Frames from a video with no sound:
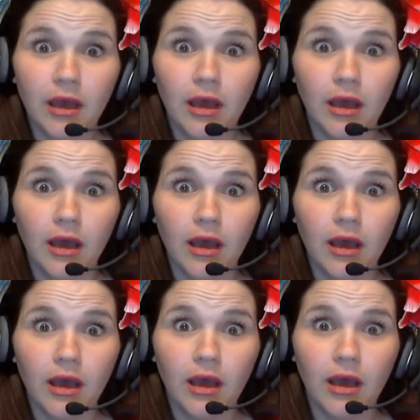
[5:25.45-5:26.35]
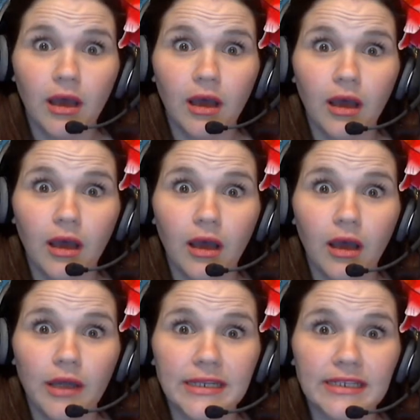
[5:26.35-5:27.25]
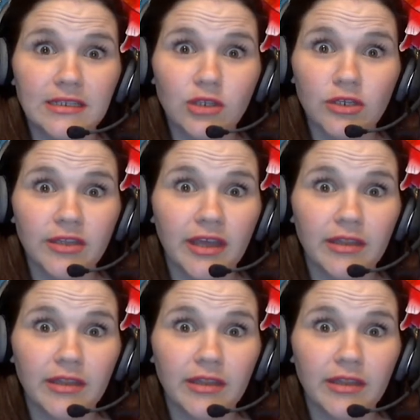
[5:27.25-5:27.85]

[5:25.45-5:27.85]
I didn't learn that